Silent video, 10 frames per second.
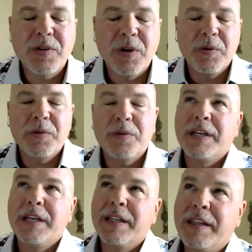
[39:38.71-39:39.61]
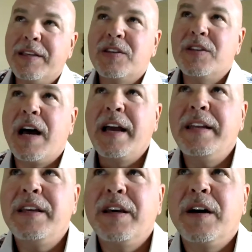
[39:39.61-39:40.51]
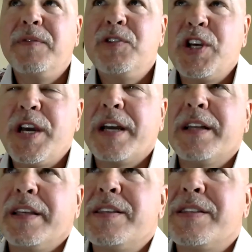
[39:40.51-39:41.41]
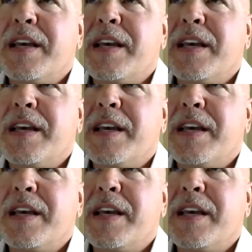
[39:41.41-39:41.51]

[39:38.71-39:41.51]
so this idea of checklist